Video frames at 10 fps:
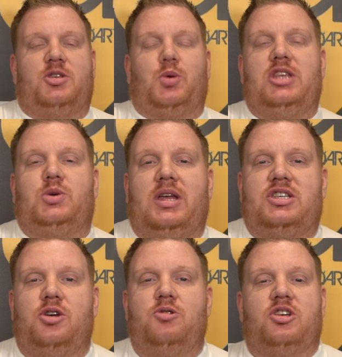The
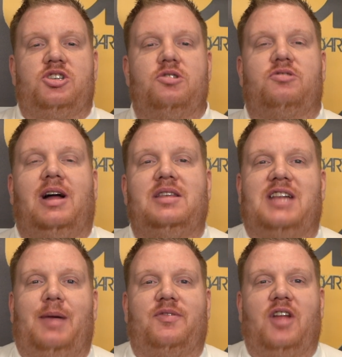2022 Kazoo Grand
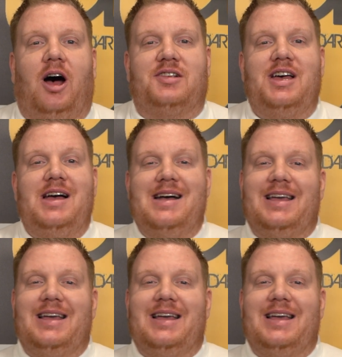Slam of Darts